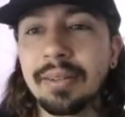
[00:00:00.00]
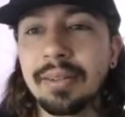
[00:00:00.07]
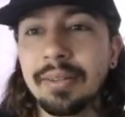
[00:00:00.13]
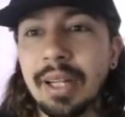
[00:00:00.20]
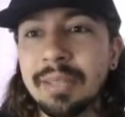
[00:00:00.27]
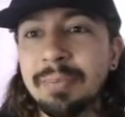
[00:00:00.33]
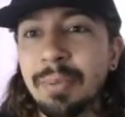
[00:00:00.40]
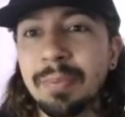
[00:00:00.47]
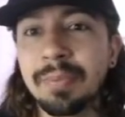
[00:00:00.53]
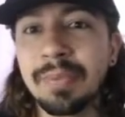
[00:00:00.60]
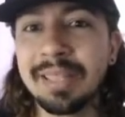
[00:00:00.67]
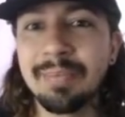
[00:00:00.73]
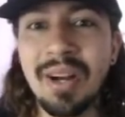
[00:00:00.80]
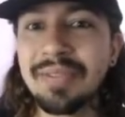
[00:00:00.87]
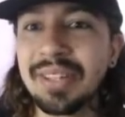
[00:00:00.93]
He
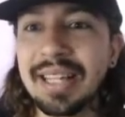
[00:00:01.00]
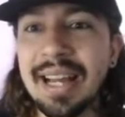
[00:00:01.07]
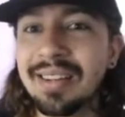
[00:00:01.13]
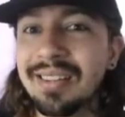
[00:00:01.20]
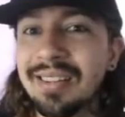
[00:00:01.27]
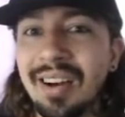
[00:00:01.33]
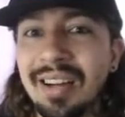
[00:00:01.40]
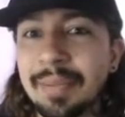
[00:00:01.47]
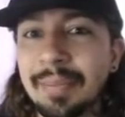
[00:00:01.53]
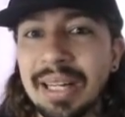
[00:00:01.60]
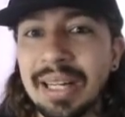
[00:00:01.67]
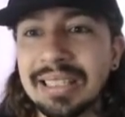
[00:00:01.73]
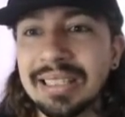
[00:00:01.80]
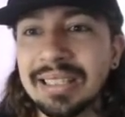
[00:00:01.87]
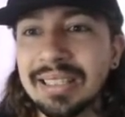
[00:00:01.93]
might even get 90
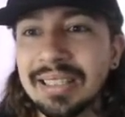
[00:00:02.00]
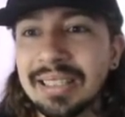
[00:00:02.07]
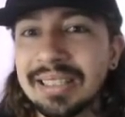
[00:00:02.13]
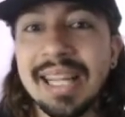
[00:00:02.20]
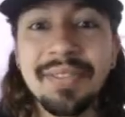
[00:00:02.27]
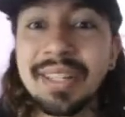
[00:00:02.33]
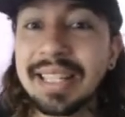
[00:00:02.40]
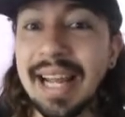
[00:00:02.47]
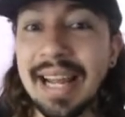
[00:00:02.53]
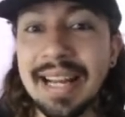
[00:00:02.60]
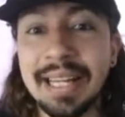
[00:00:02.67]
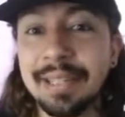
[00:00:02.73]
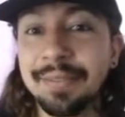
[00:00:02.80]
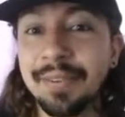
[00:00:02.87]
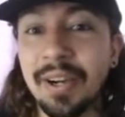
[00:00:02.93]
minutes. He's definitely getting
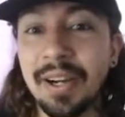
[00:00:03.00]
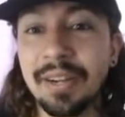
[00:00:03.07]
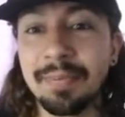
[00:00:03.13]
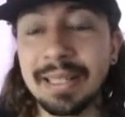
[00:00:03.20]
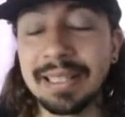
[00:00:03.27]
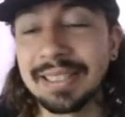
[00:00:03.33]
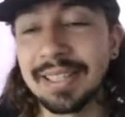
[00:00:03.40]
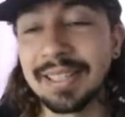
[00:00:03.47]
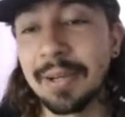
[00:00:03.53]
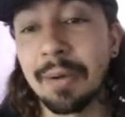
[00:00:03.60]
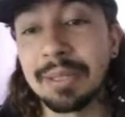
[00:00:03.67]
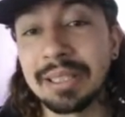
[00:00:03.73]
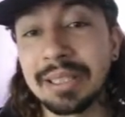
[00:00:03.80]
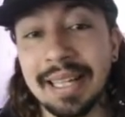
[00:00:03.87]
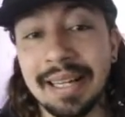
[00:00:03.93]
85 minutes, I
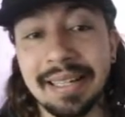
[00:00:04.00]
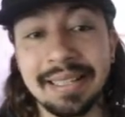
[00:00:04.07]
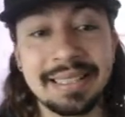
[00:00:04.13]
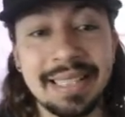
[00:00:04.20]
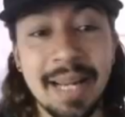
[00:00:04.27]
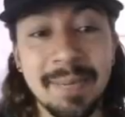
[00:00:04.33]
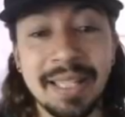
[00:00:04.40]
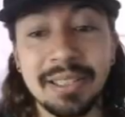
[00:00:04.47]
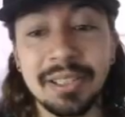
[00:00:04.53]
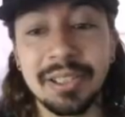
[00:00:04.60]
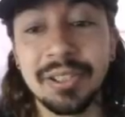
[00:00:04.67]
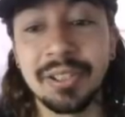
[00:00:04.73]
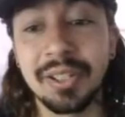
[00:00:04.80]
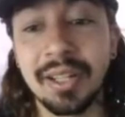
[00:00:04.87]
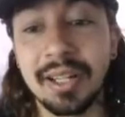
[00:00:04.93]
would say, in this game against
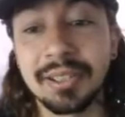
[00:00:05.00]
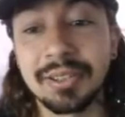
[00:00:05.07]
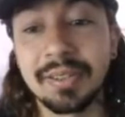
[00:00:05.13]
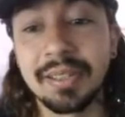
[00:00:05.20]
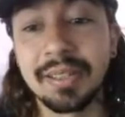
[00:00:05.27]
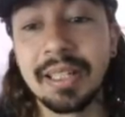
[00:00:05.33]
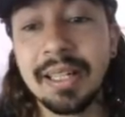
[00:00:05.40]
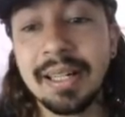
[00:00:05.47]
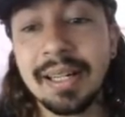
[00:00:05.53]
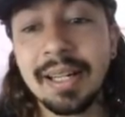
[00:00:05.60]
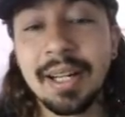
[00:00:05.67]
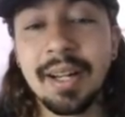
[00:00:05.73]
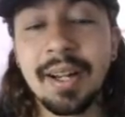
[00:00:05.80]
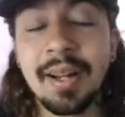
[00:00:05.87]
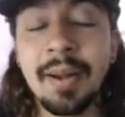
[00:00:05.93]
Newcastle.
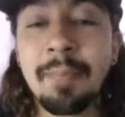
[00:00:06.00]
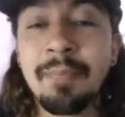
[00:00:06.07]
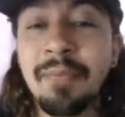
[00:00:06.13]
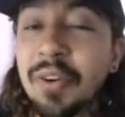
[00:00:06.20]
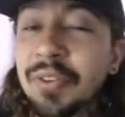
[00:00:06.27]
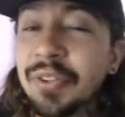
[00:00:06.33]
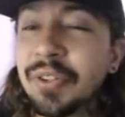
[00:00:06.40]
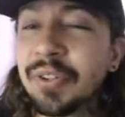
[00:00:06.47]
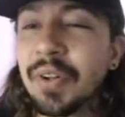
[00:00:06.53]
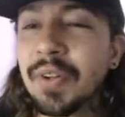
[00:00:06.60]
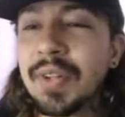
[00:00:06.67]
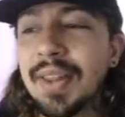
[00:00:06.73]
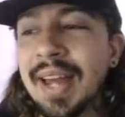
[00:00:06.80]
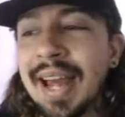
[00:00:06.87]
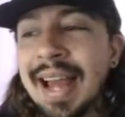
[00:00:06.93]
Foden, on the other
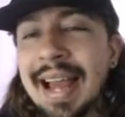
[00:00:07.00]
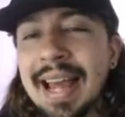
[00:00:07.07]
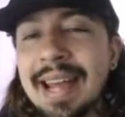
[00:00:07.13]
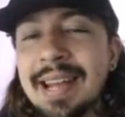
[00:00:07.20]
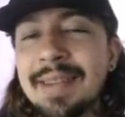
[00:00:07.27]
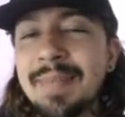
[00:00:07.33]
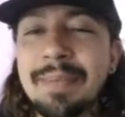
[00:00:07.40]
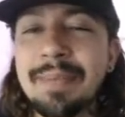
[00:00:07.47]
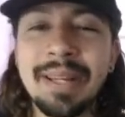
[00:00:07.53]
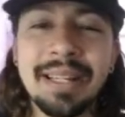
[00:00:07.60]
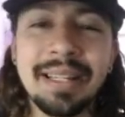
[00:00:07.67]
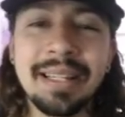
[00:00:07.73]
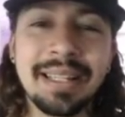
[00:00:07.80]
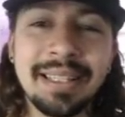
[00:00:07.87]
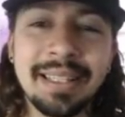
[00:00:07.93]
hand, maybe, you know,
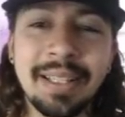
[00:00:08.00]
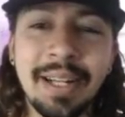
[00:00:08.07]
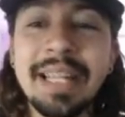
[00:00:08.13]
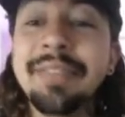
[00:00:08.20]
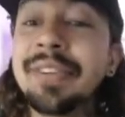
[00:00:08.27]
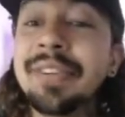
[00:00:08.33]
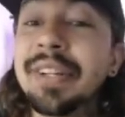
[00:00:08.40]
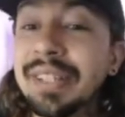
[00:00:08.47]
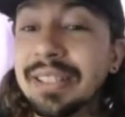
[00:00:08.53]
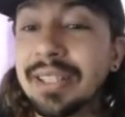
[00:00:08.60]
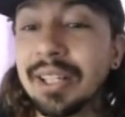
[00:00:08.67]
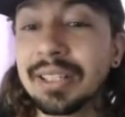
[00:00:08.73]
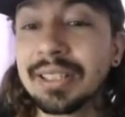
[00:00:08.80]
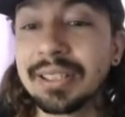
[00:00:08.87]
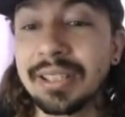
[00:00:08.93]
even if he does start,
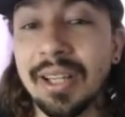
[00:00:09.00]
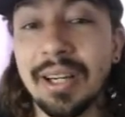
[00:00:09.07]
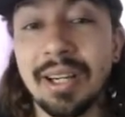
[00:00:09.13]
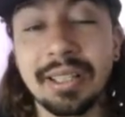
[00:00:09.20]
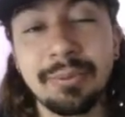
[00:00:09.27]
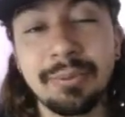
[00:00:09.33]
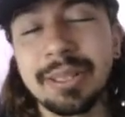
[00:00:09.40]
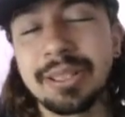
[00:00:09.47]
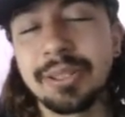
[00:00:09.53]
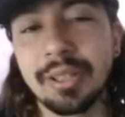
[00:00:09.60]
we're talking about